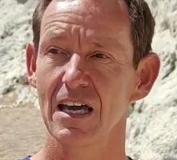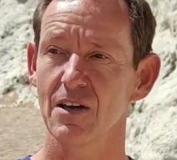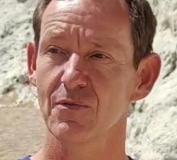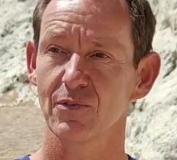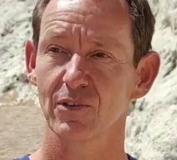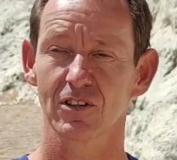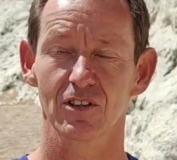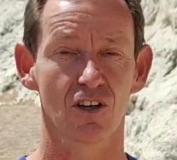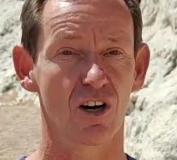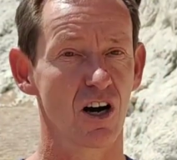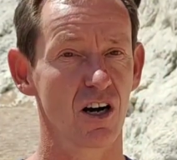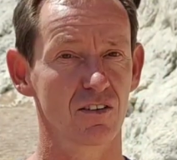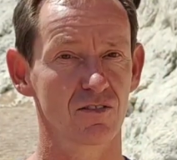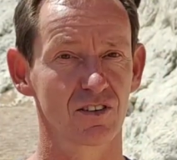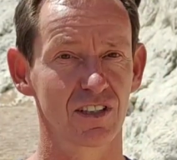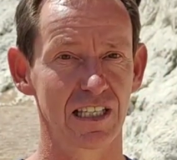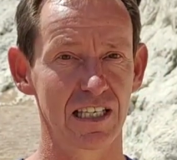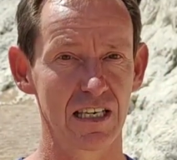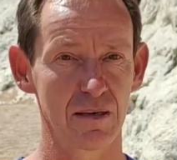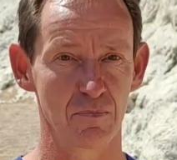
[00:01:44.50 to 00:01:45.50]
If it can't
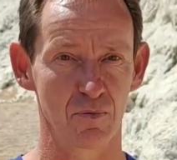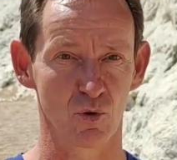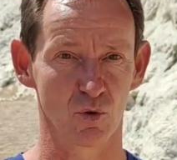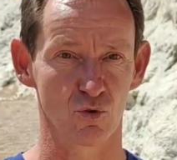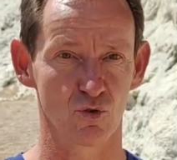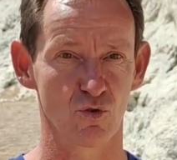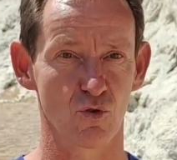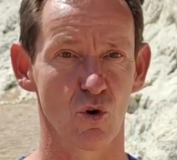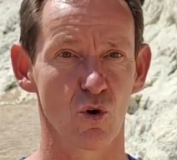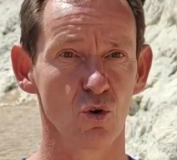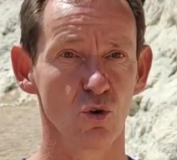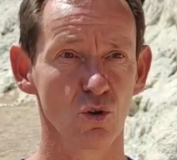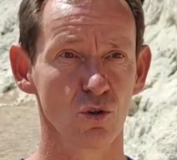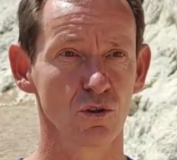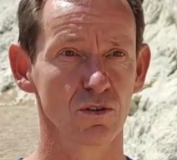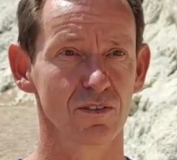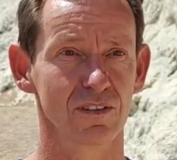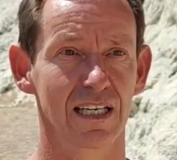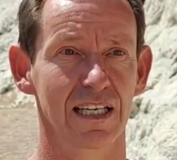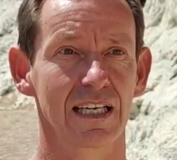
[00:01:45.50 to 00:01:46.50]
keep control,
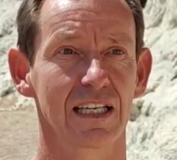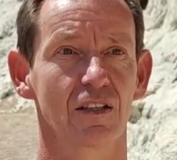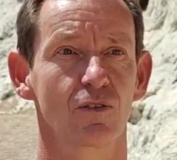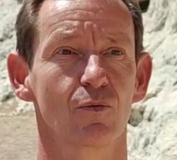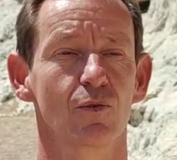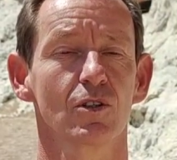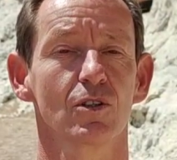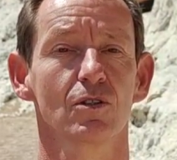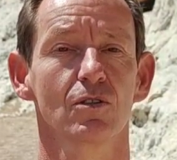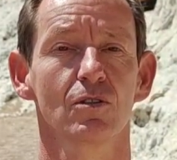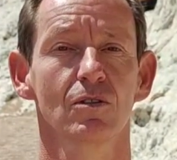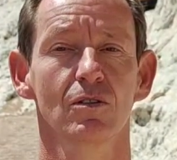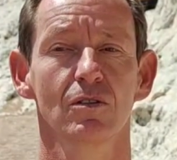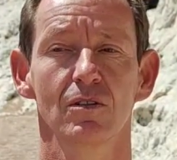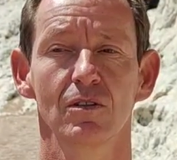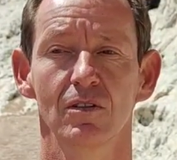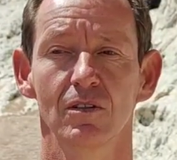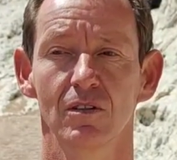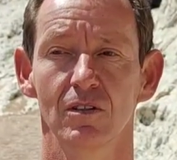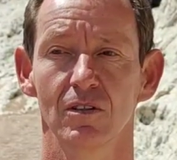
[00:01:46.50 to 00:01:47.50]
then it will
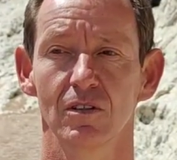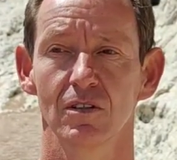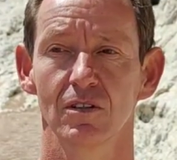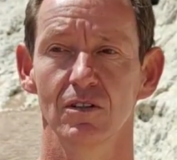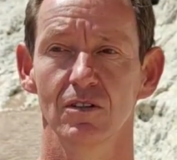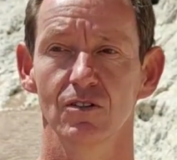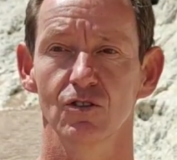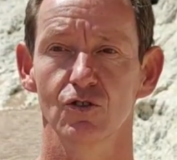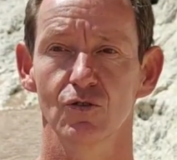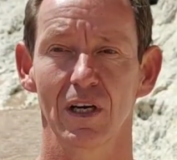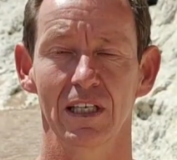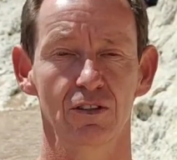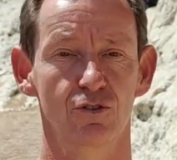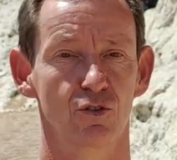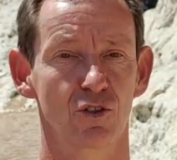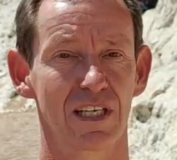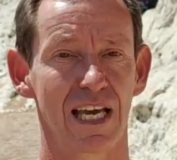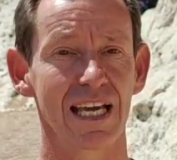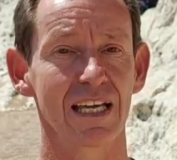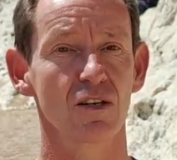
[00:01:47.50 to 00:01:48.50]
try
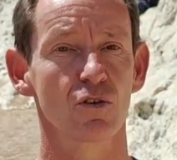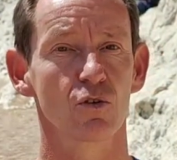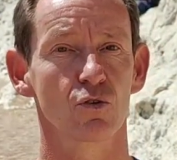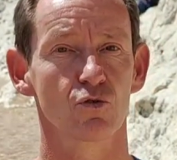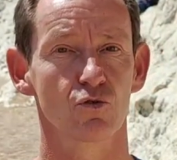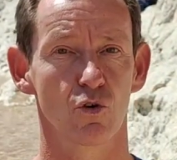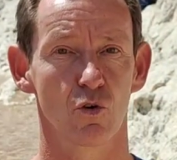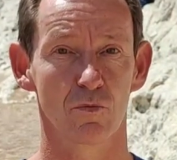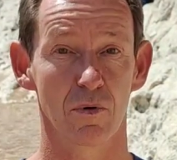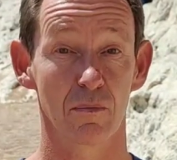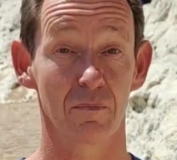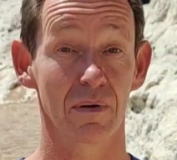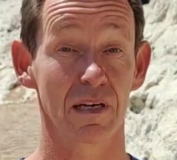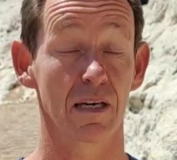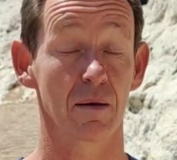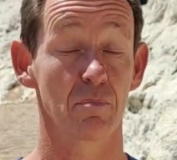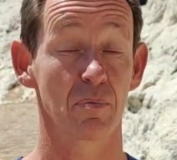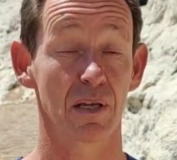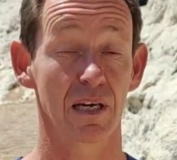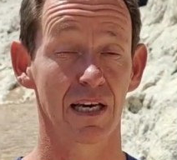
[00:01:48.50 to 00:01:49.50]
to gain control by
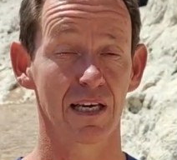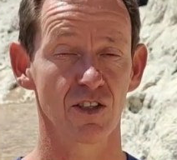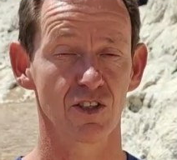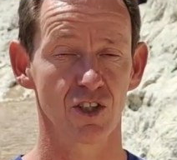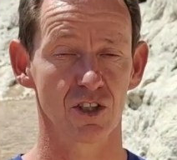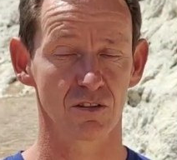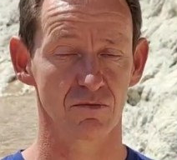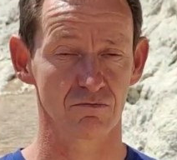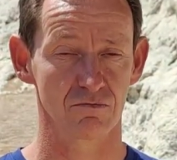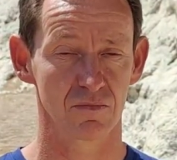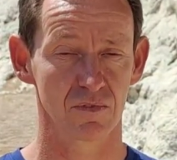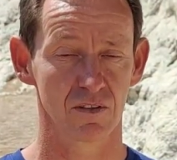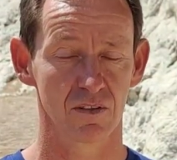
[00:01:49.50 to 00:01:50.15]
manipulation.